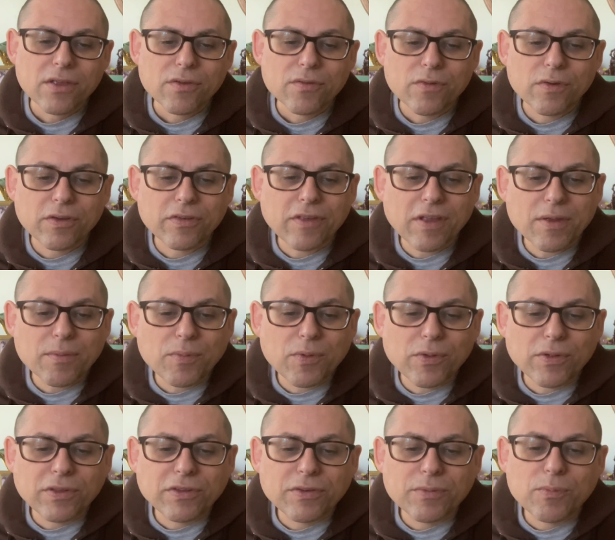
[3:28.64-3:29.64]
For
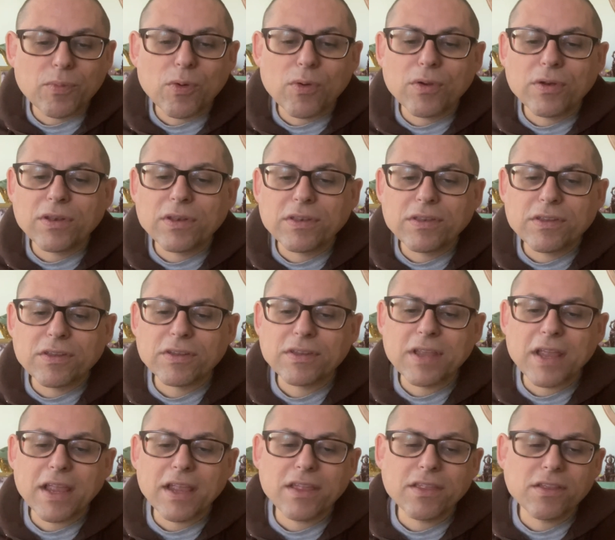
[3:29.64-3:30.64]
example, it's important to
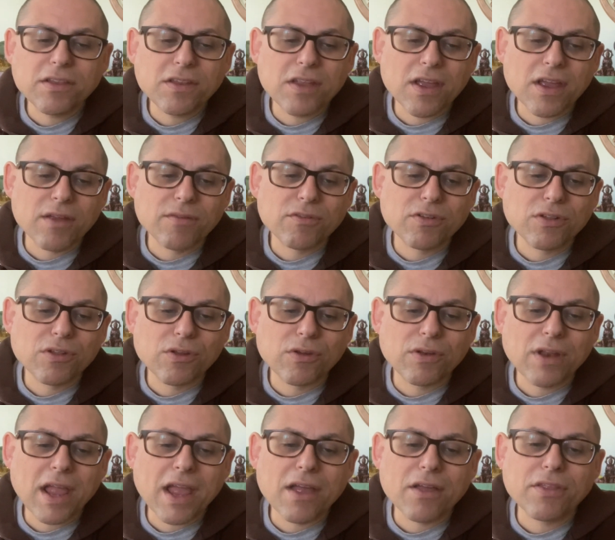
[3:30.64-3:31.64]
take the time to learn
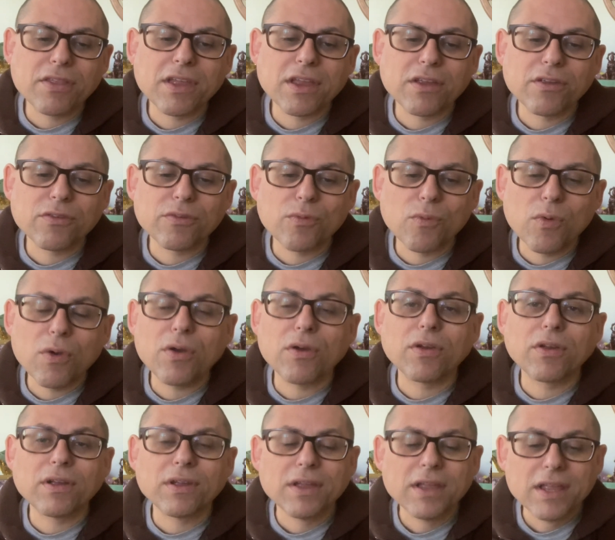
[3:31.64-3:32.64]
how things
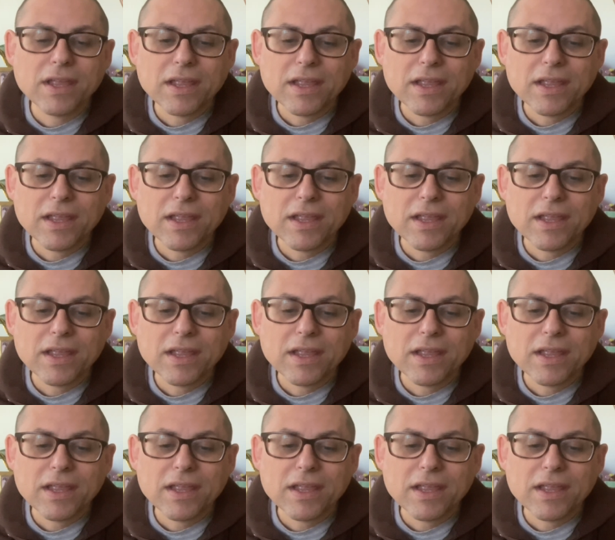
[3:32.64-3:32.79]
work